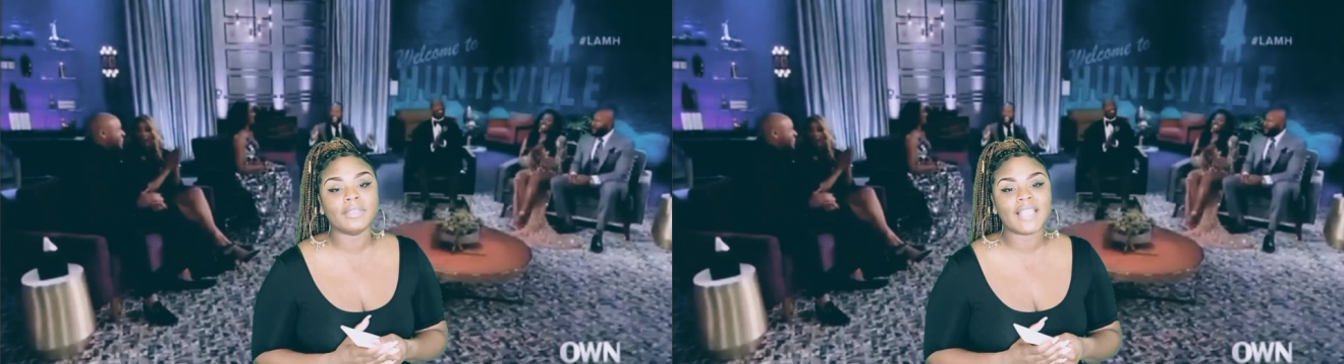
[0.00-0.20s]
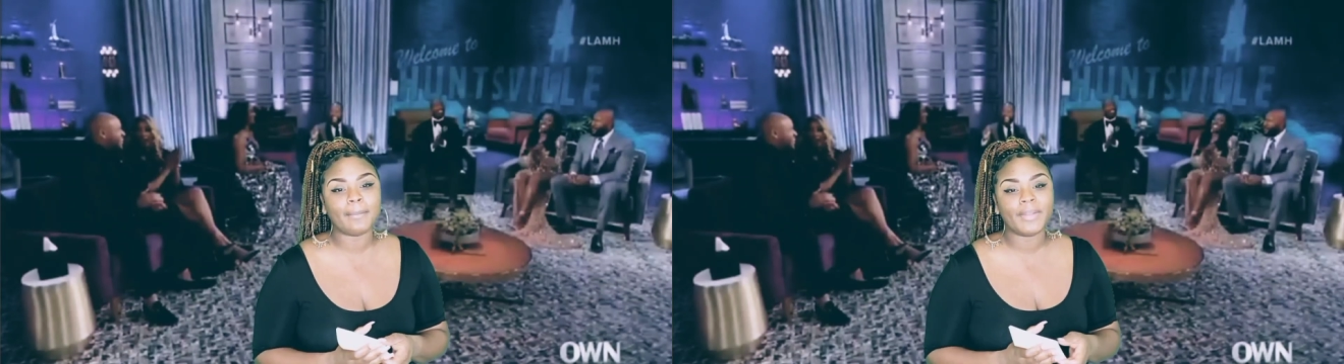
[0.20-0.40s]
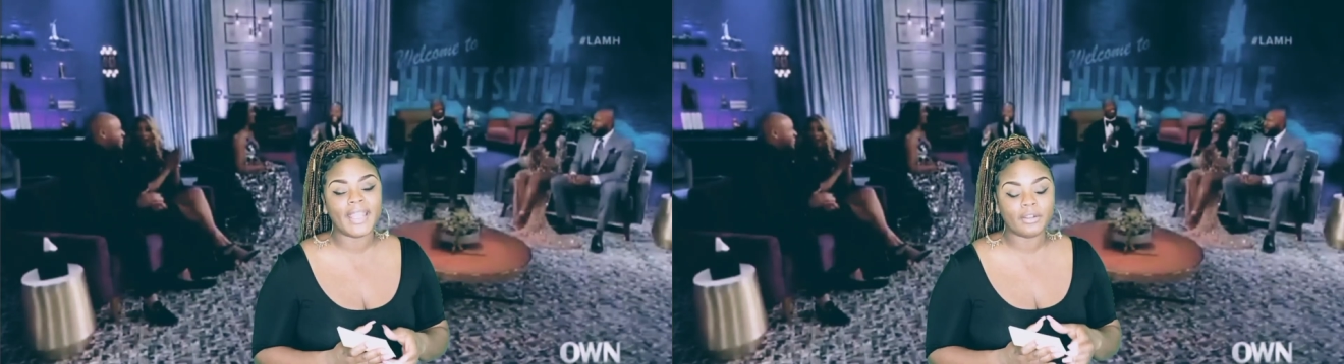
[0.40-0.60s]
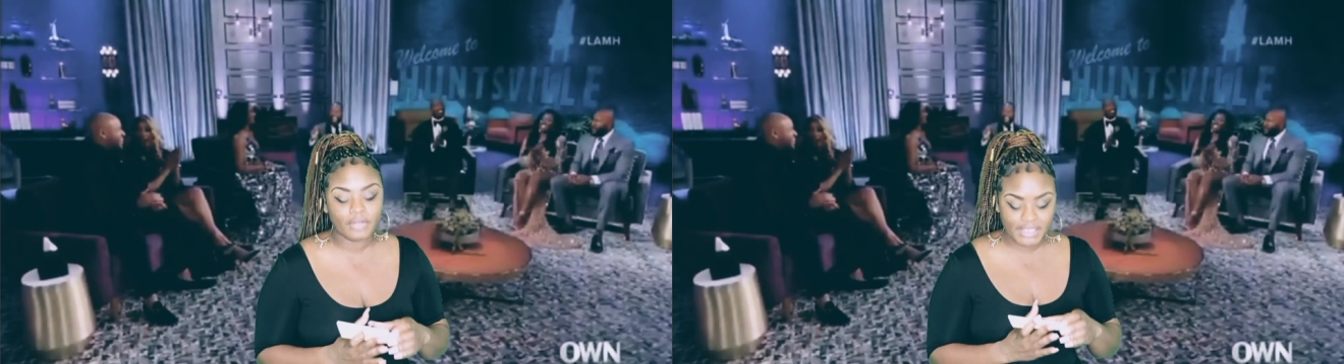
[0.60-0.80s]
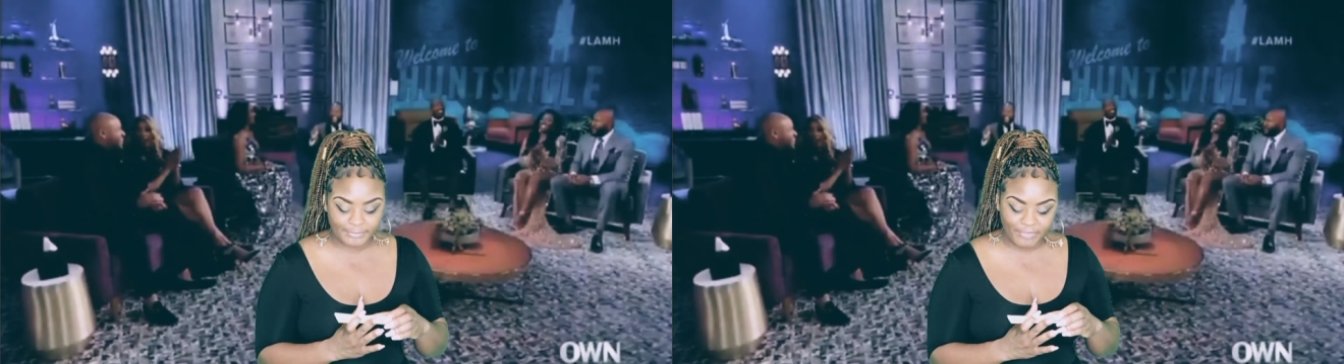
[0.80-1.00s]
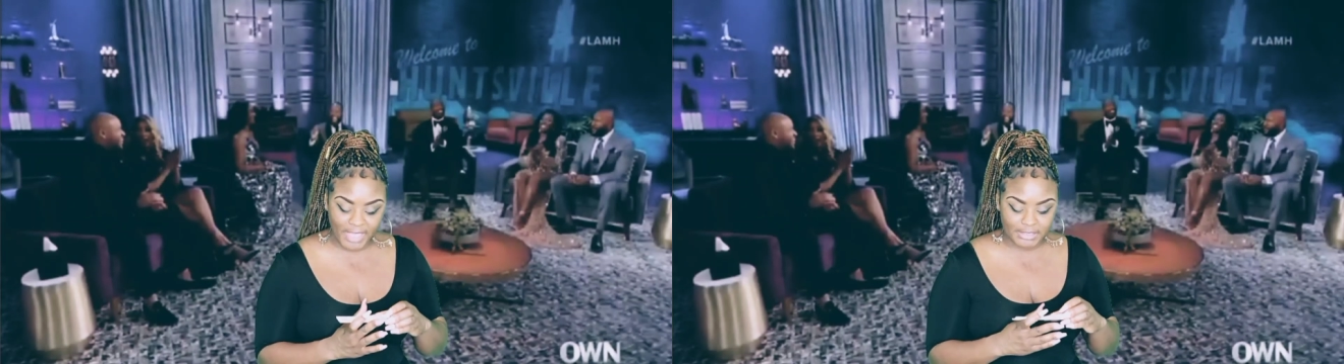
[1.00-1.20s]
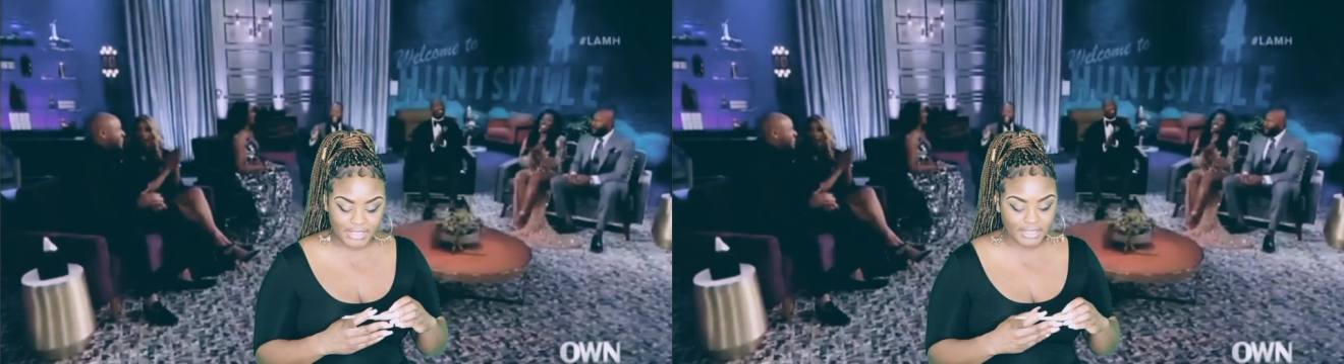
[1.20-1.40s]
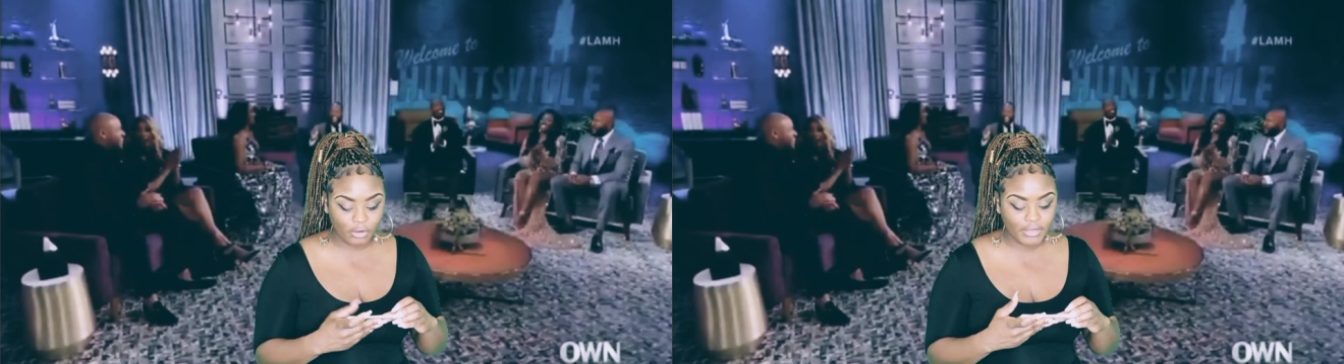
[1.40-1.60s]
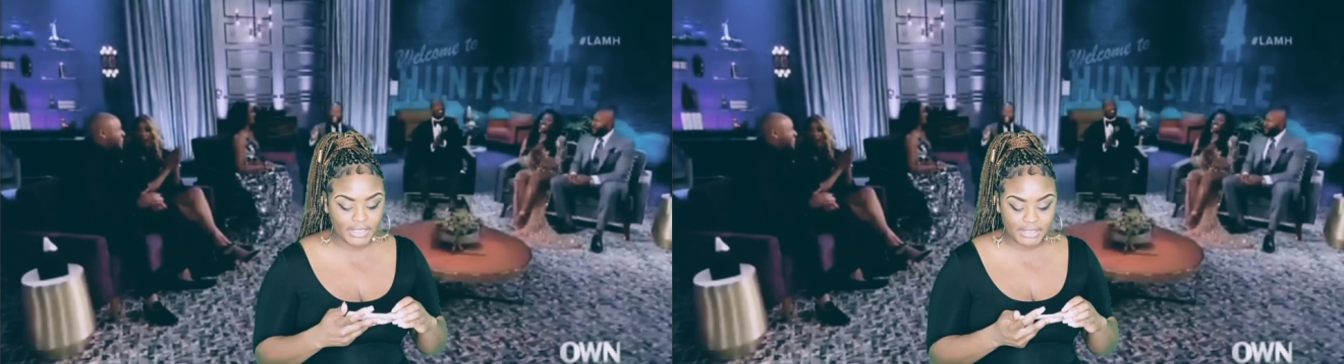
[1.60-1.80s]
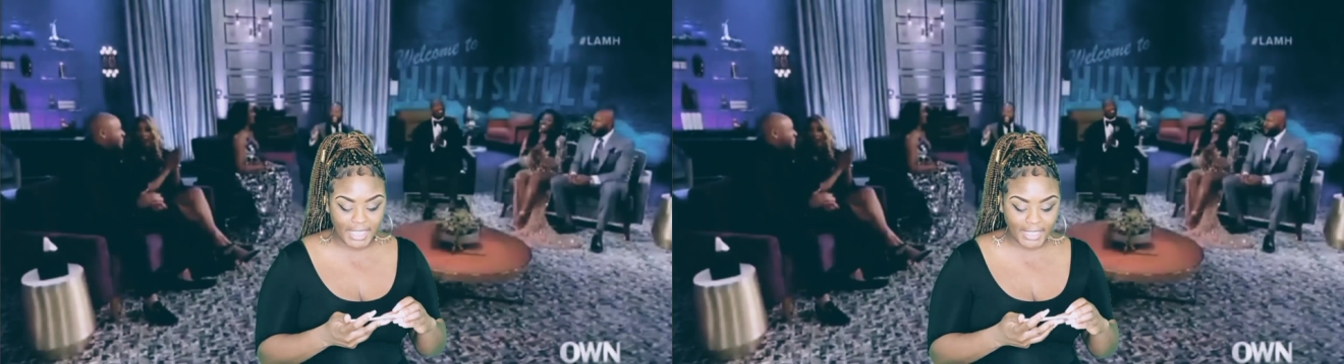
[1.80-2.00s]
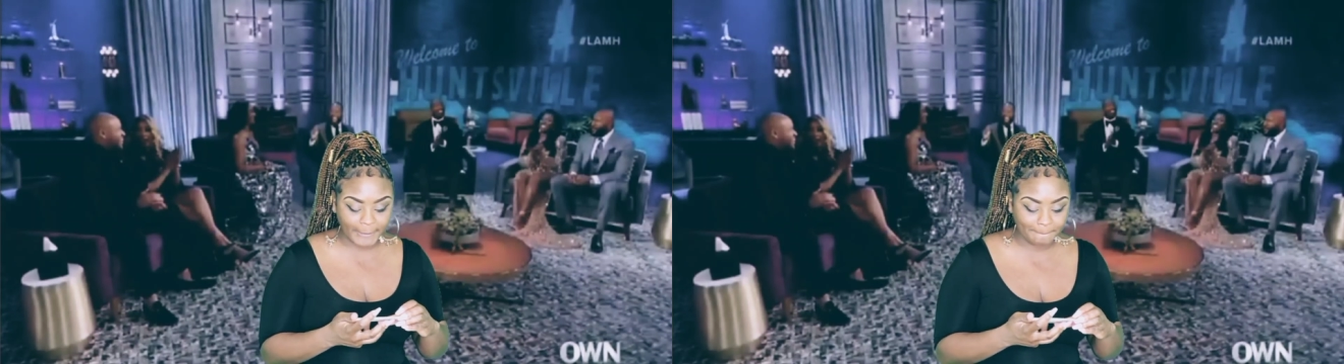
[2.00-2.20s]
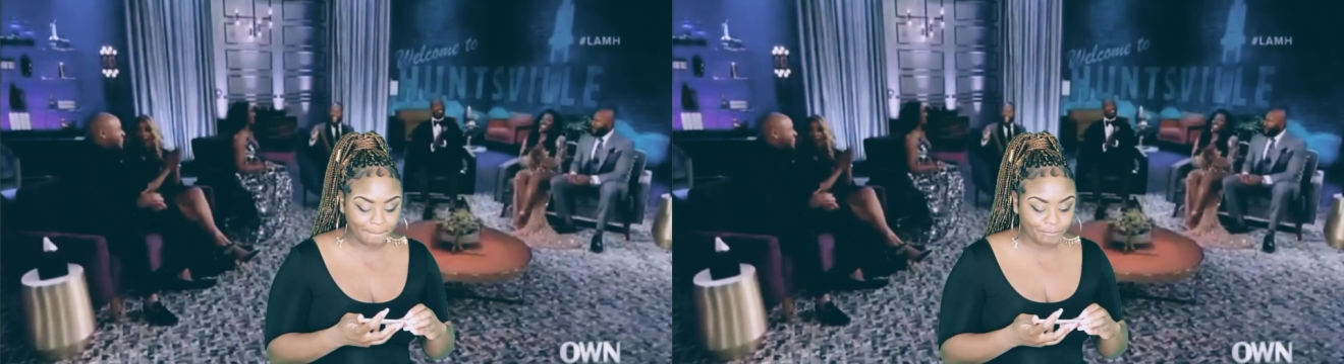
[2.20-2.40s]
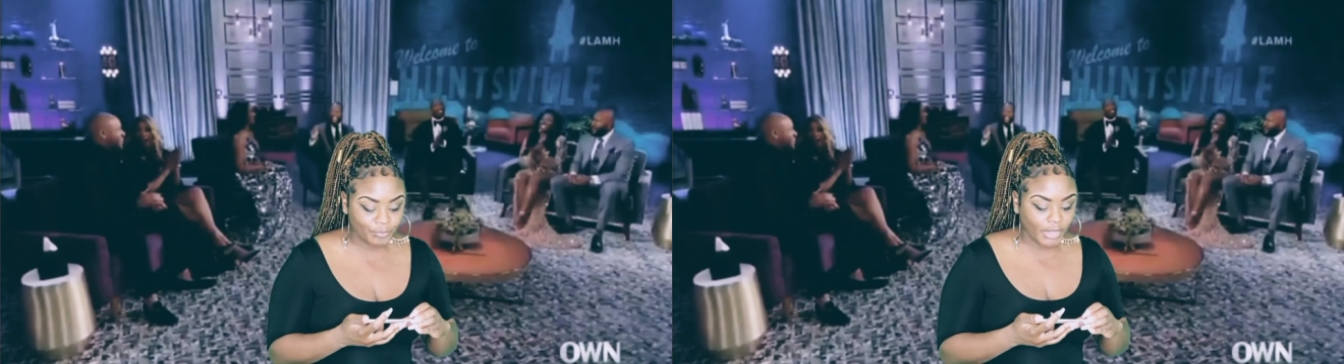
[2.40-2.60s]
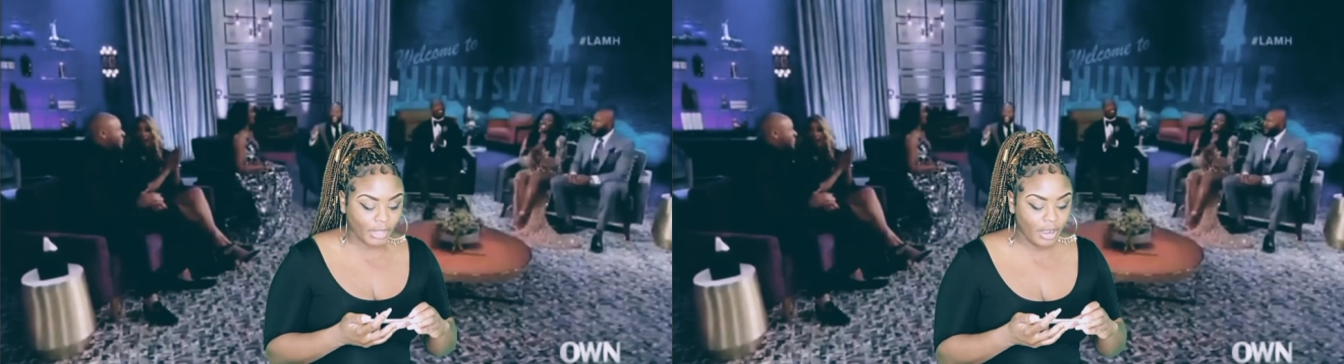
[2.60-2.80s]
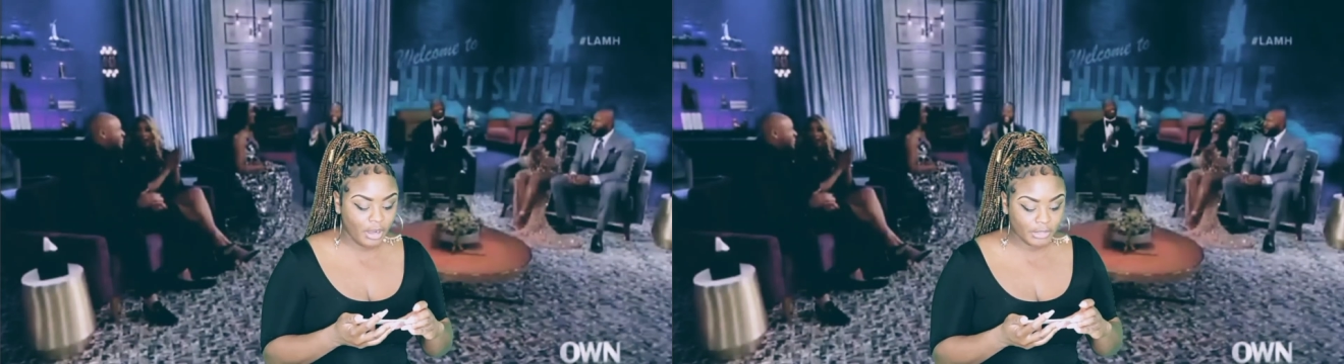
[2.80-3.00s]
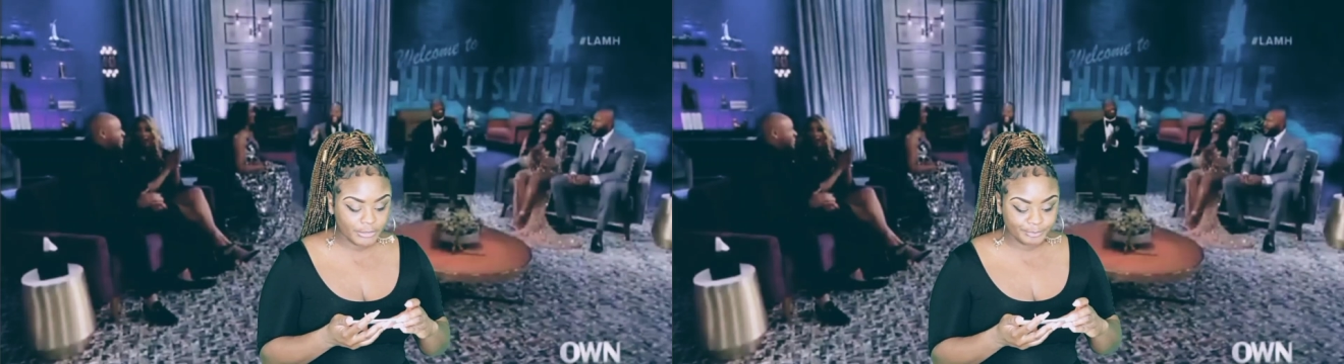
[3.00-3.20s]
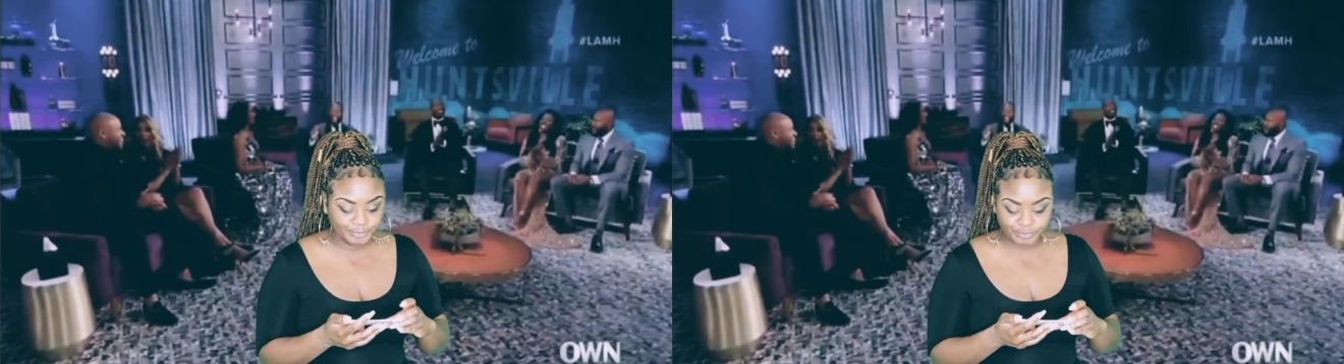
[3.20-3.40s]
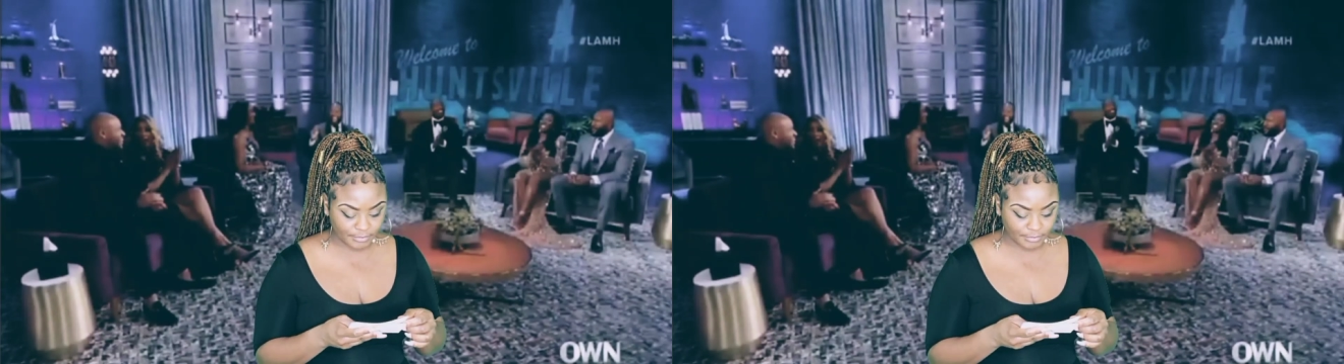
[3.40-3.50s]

Stop playing on his face, that on his name. Um.